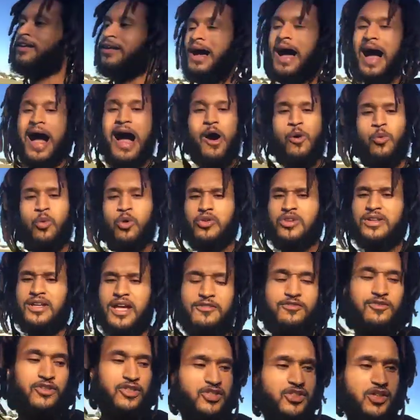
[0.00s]
I will
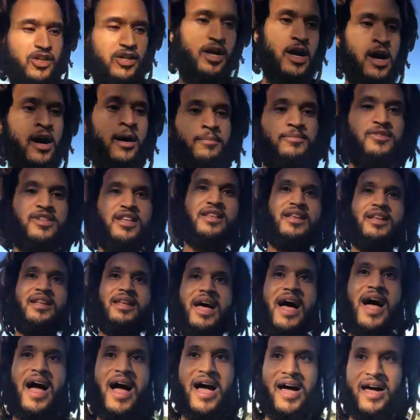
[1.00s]
never succumb to the
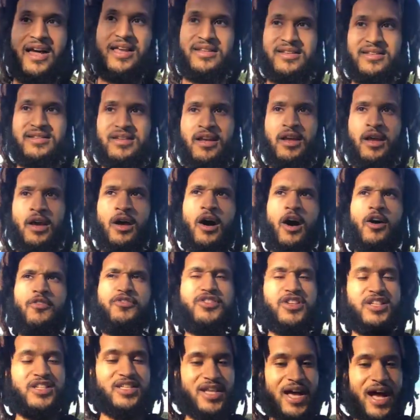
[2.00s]
lies of
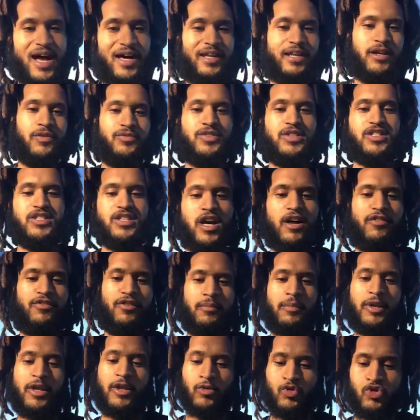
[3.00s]
society, of this
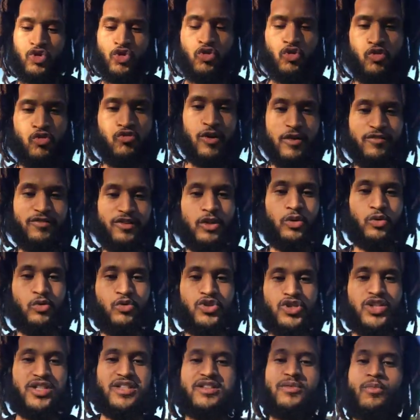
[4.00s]
government. True
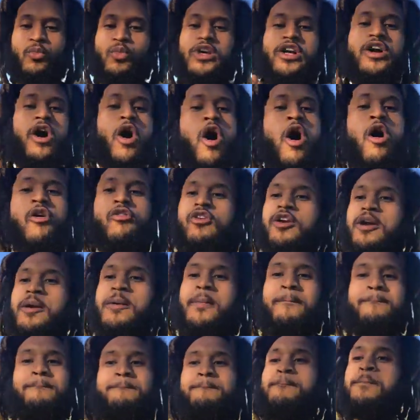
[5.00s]
revolutions, we aren't
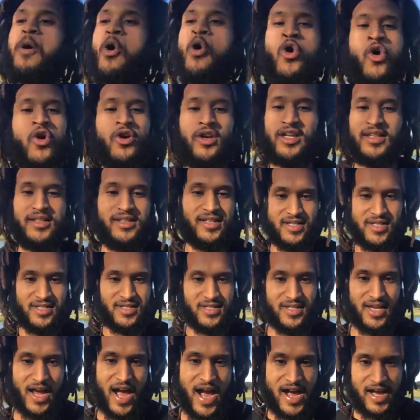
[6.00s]
born in the
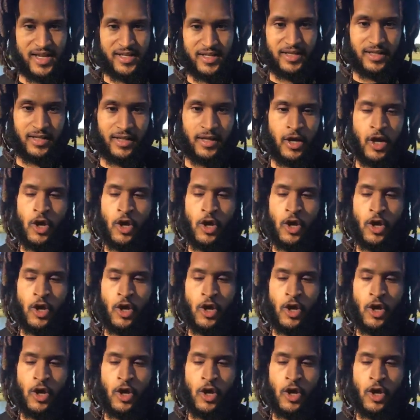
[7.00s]
society.